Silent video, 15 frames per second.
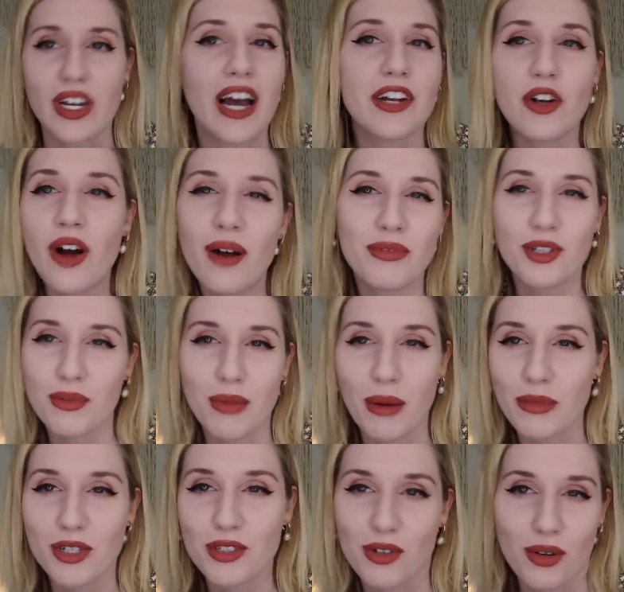I don't have a good
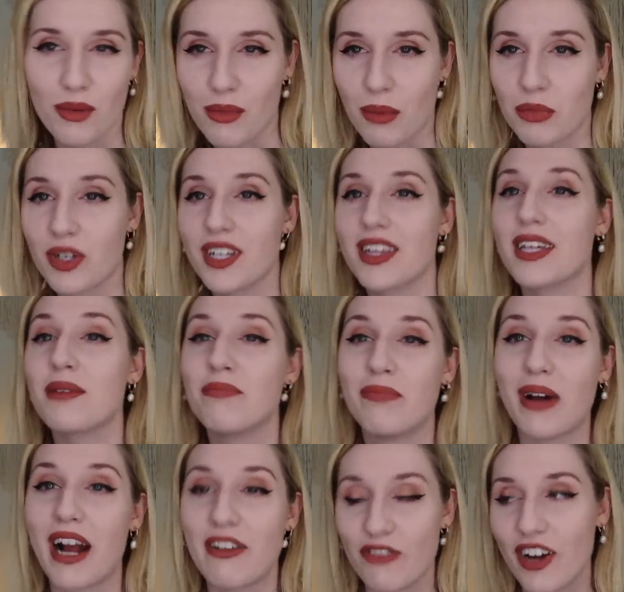memory, so I don't remember anything,
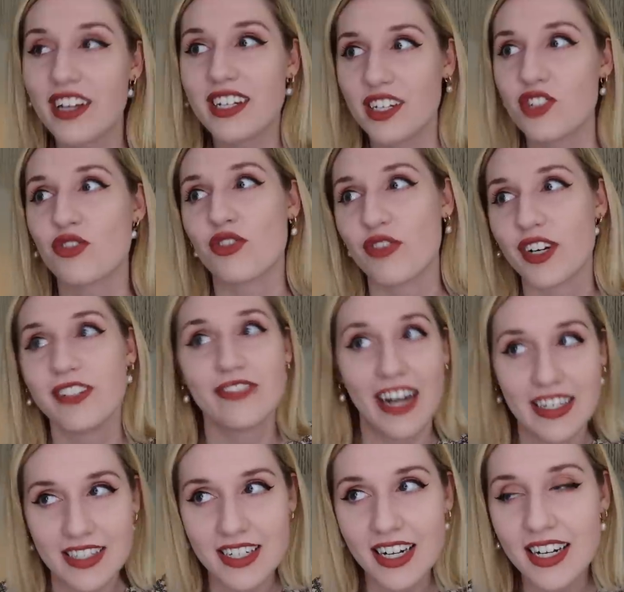but I find history very
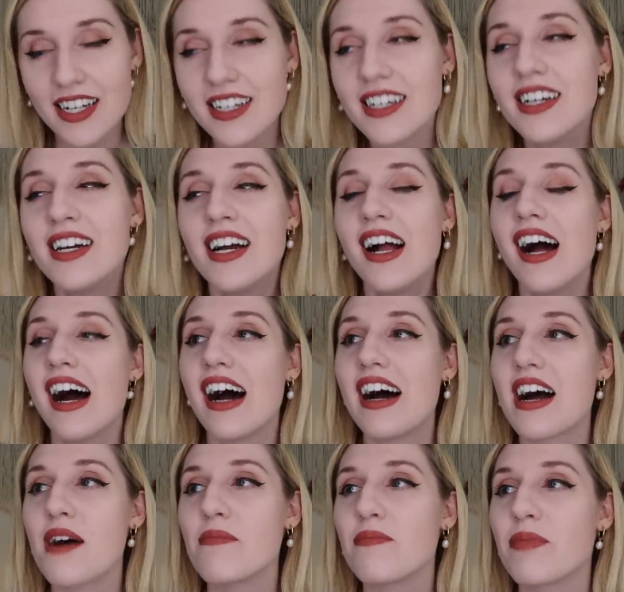fascinating.
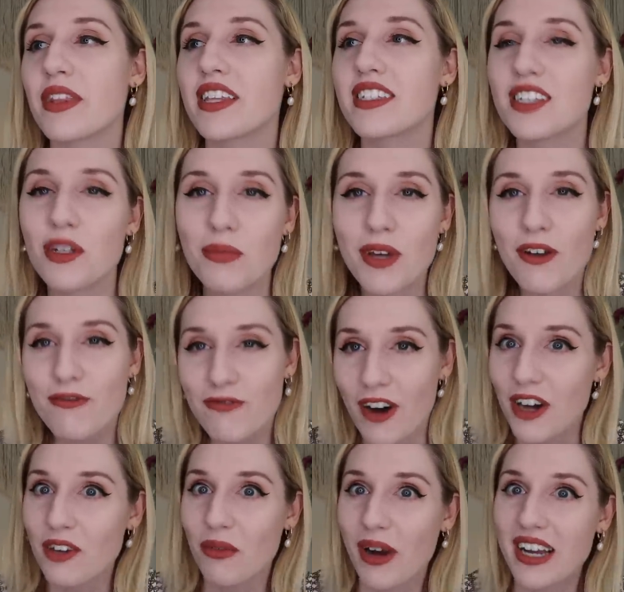But this could be a
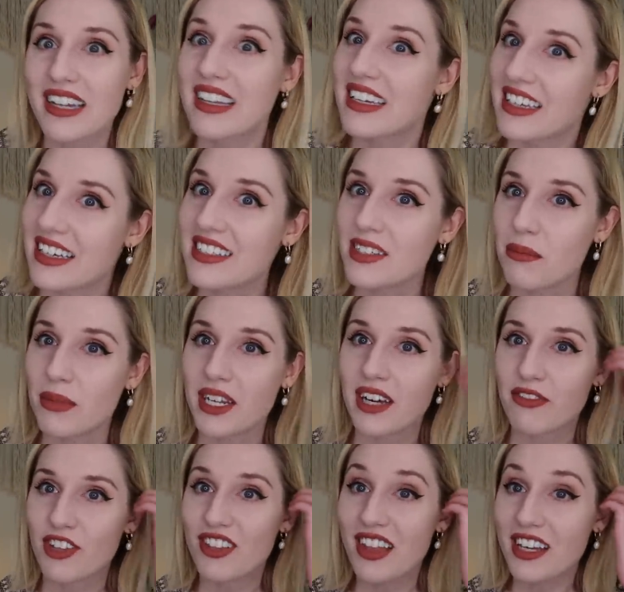fun way to like get somebody,
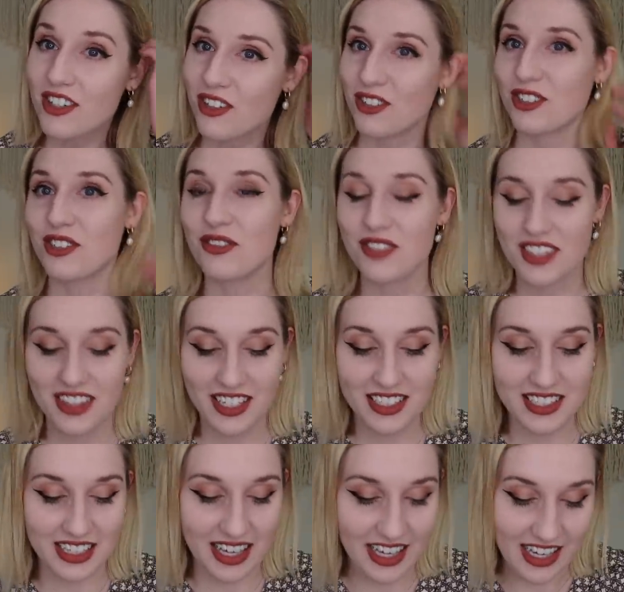if they like cartoons and things,
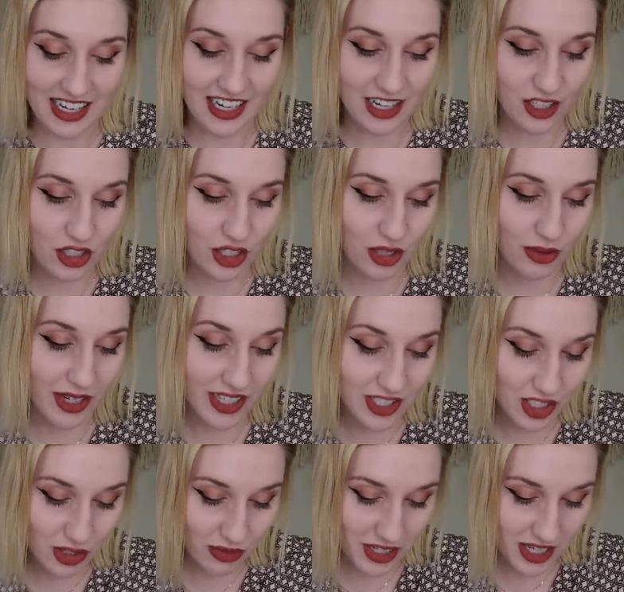like into
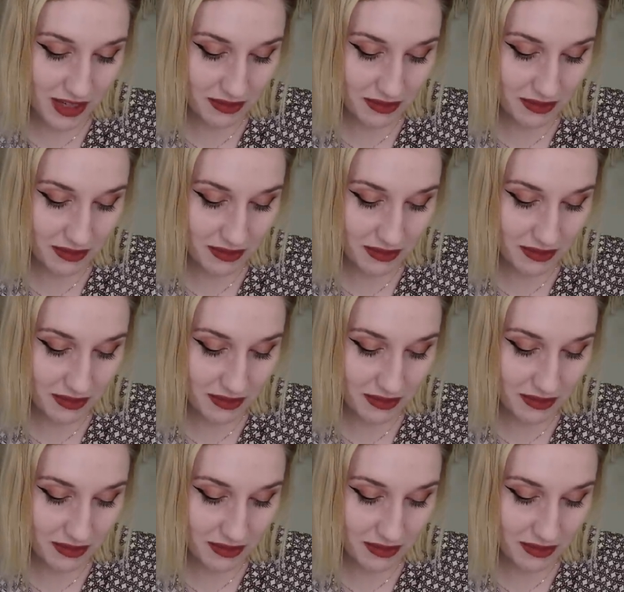history.